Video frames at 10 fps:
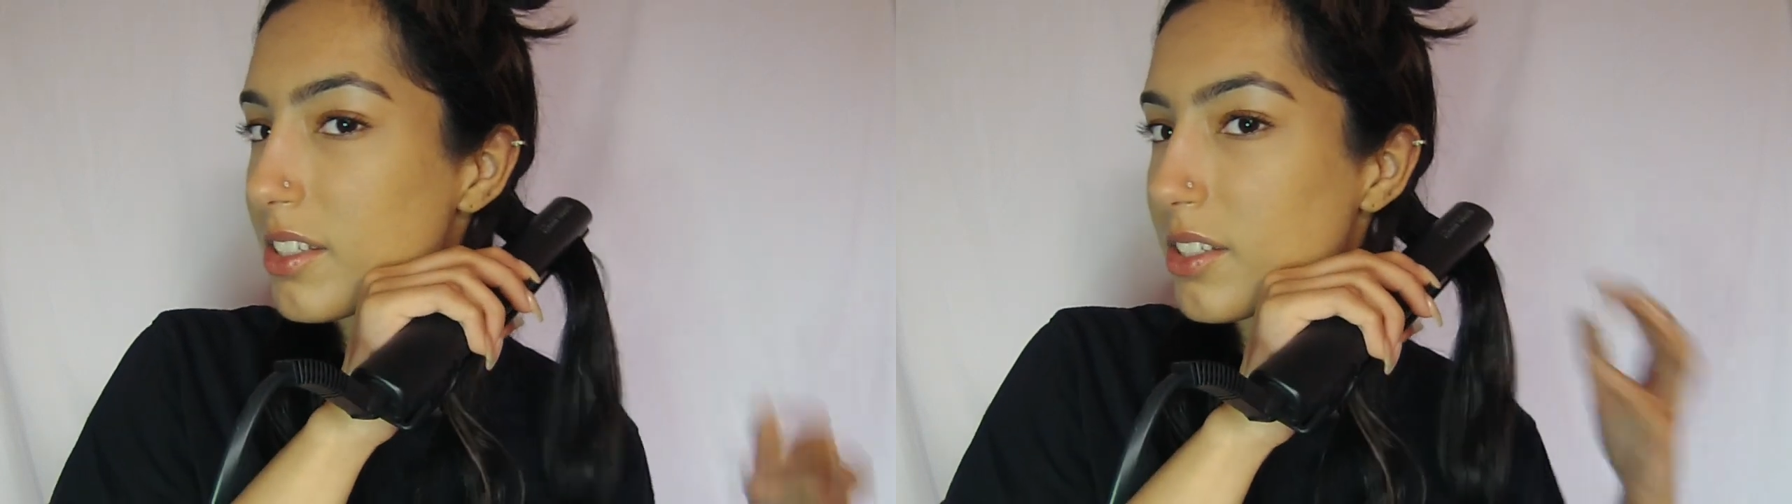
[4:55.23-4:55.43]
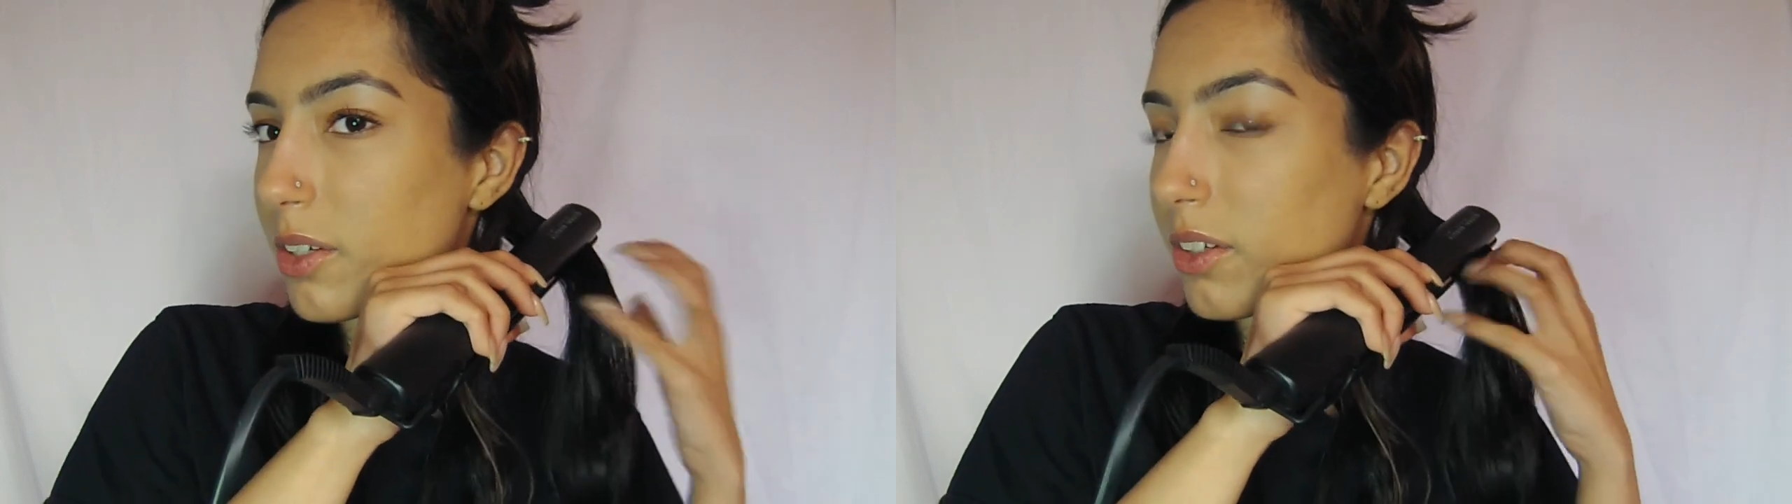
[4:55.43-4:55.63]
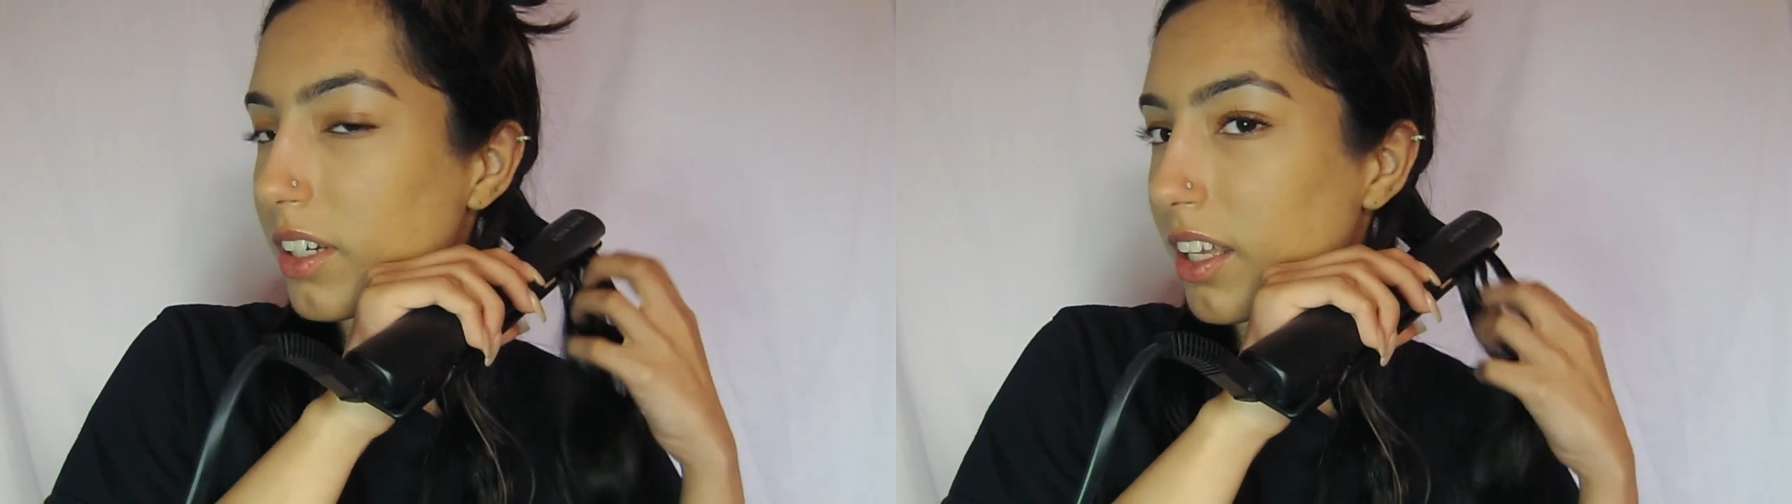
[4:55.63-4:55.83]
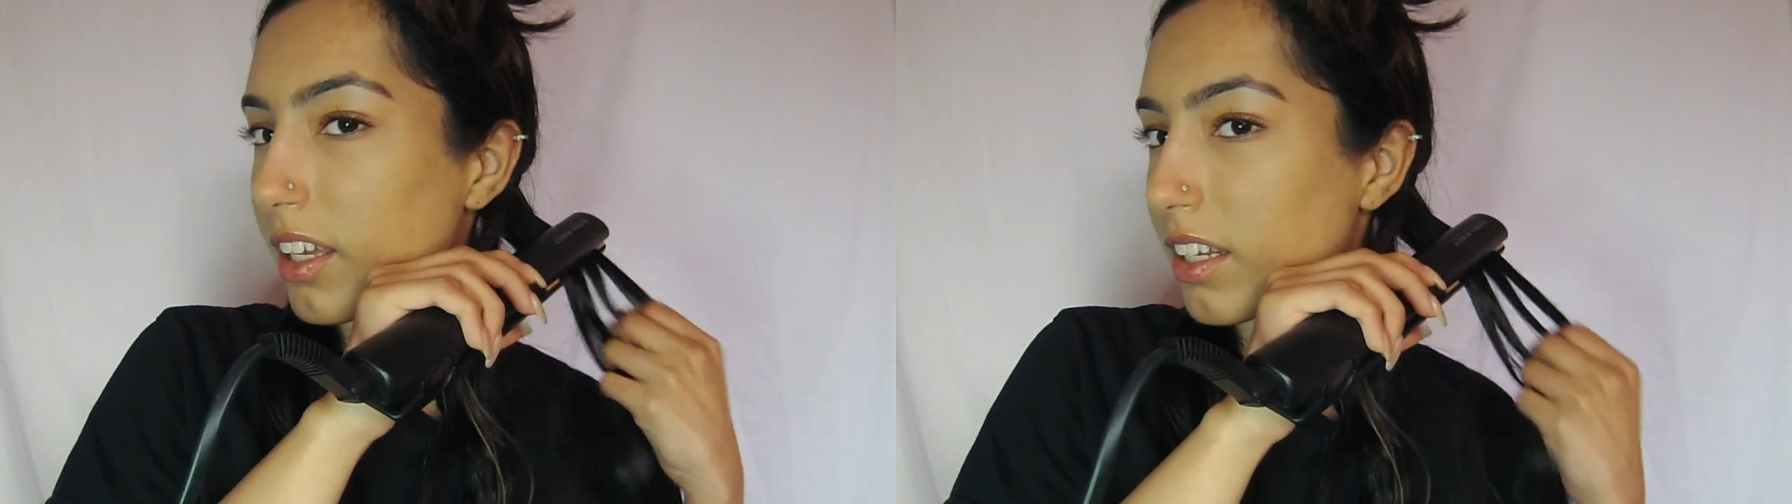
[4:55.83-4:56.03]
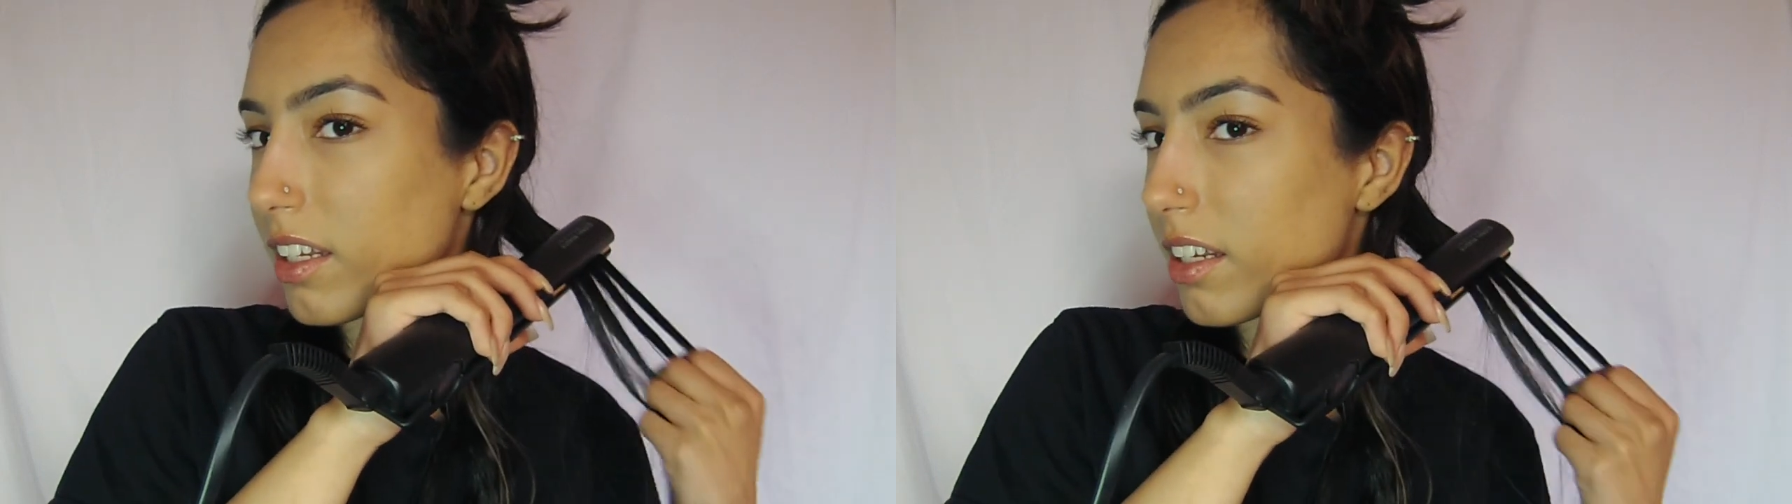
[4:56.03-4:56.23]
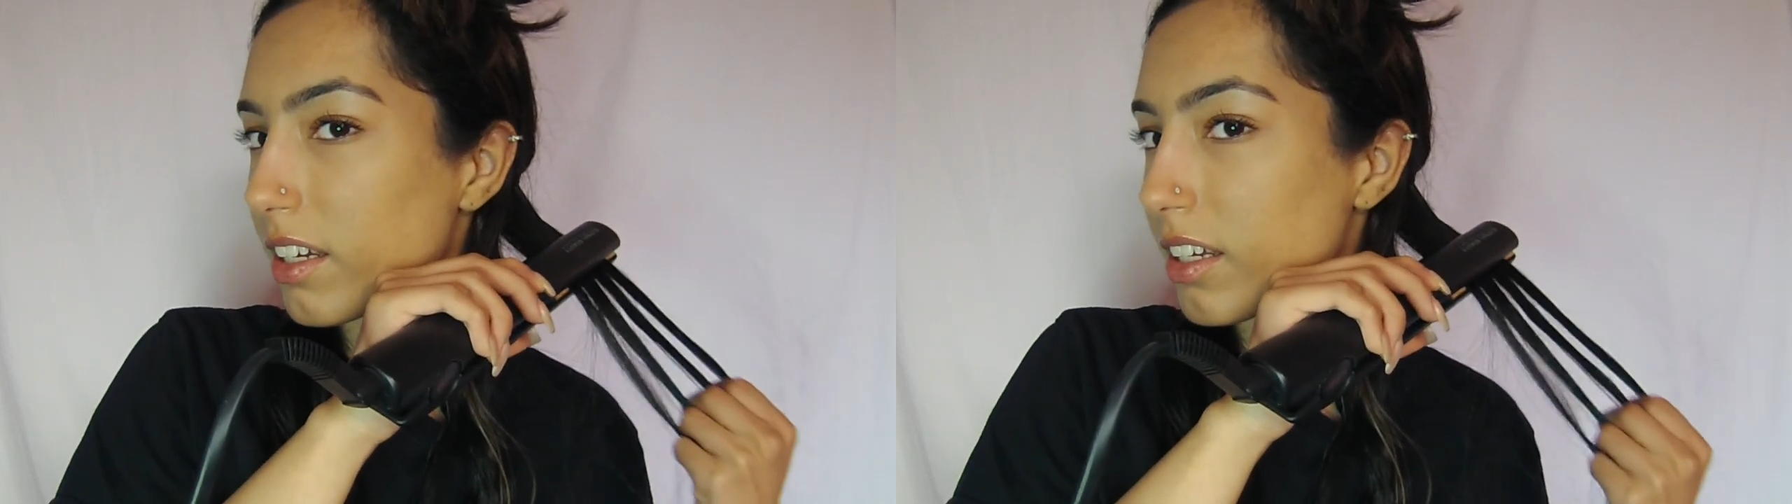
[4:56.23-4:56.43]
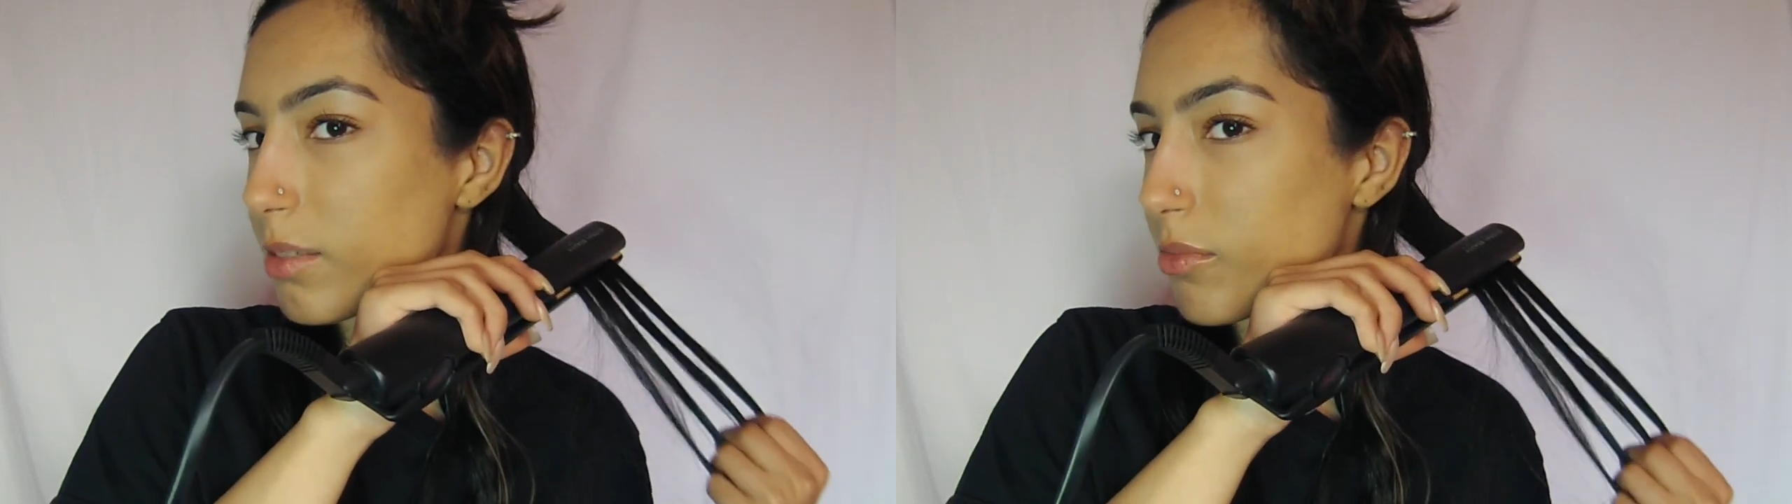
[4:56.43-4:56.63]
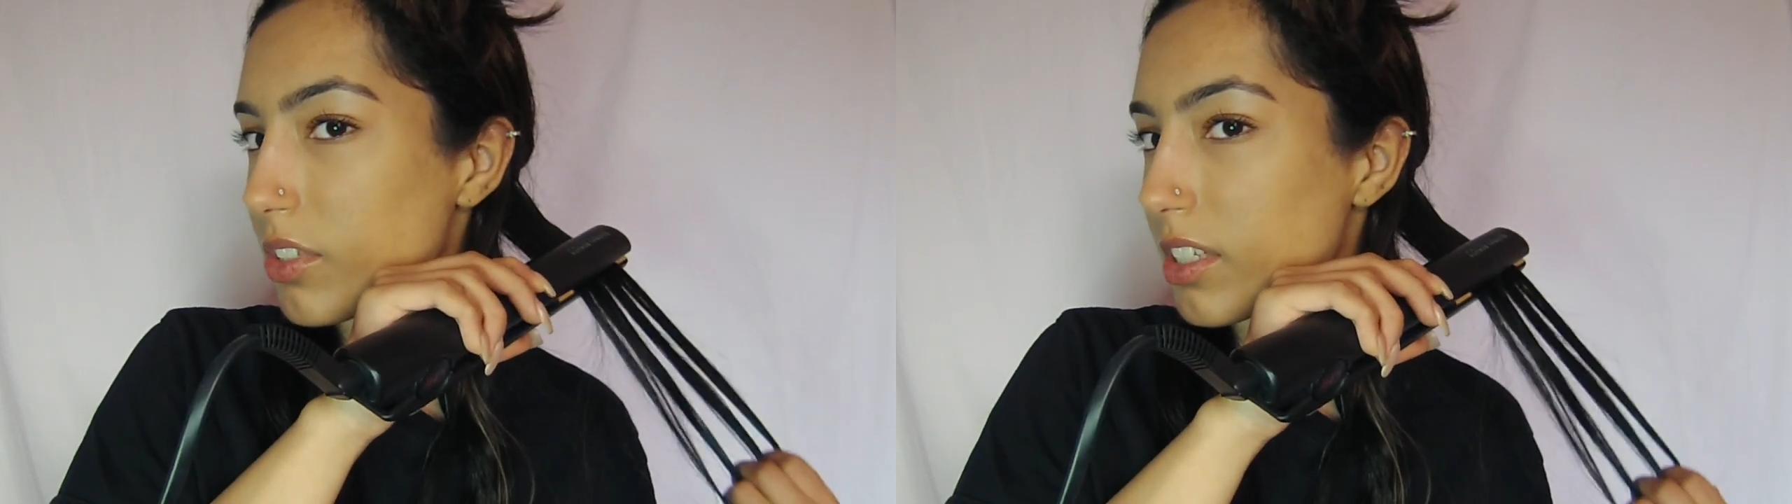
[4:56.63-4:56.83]
So again,
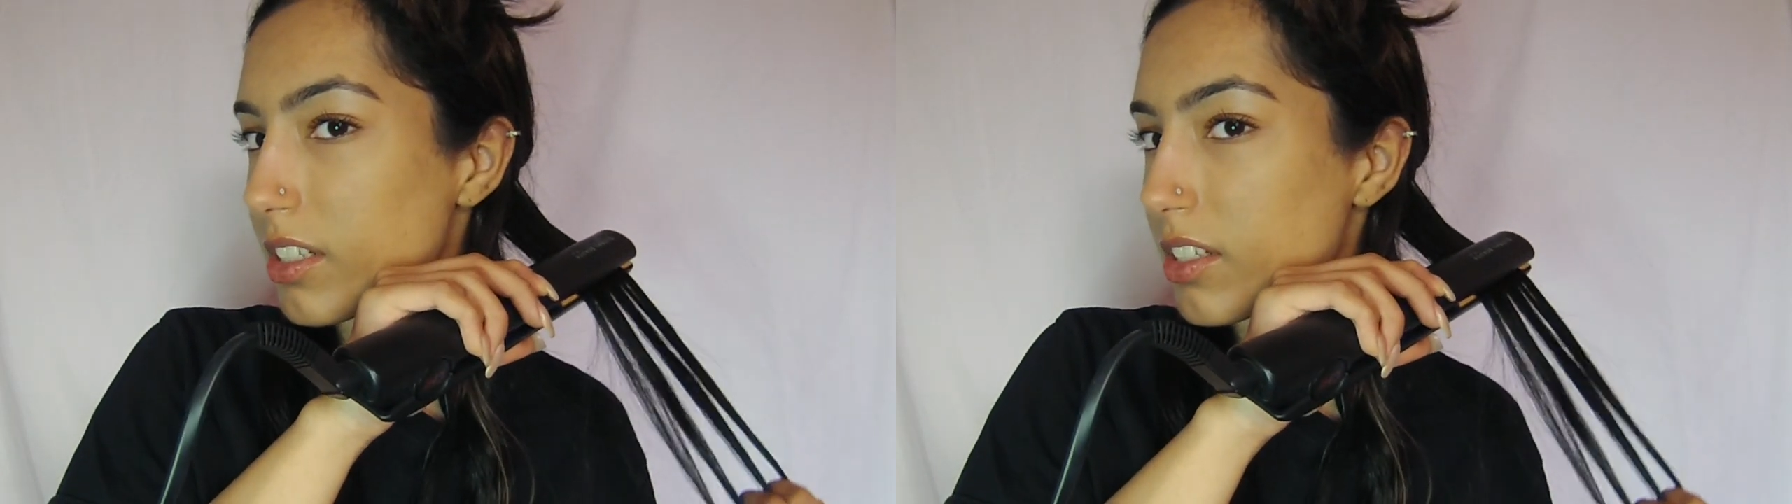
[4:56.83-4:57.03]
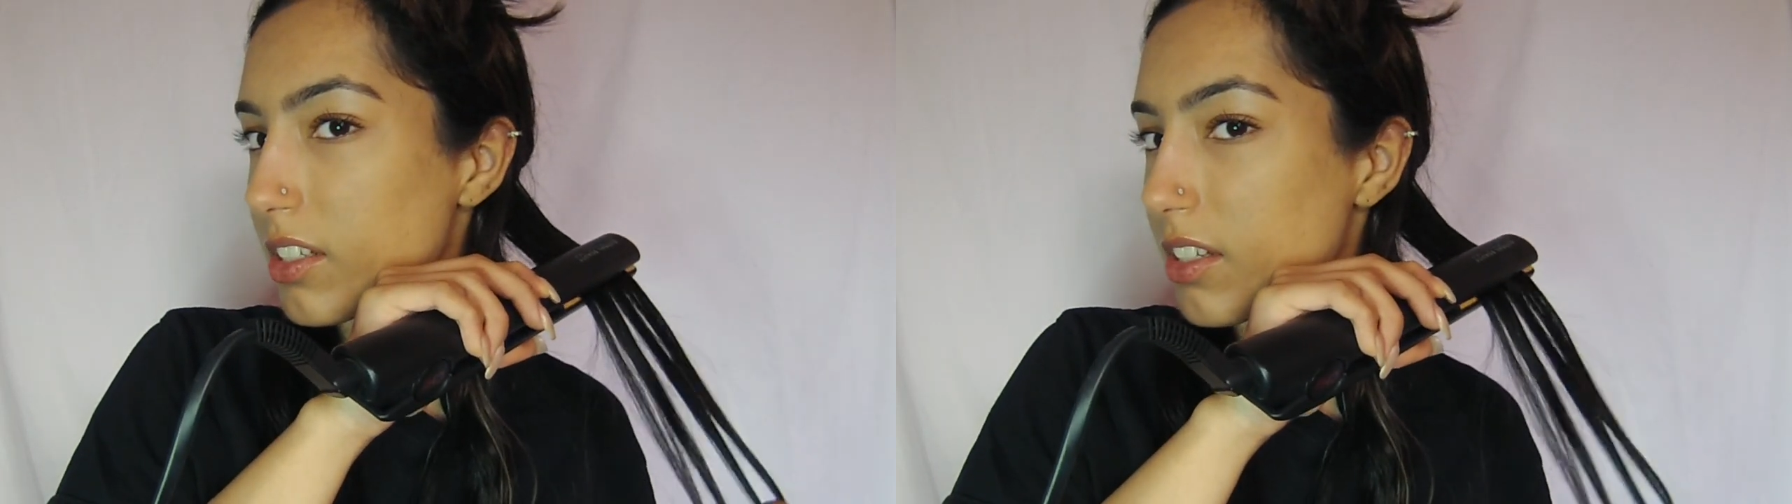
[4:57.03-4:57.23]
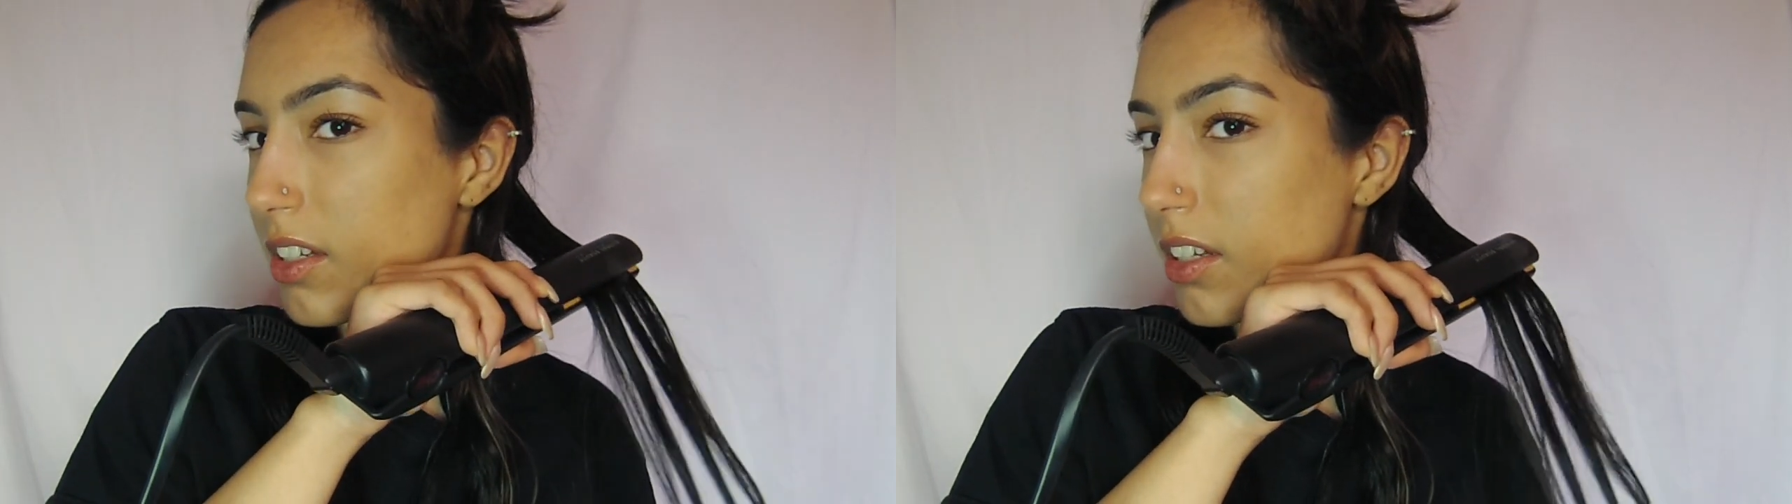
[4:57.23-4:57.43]
just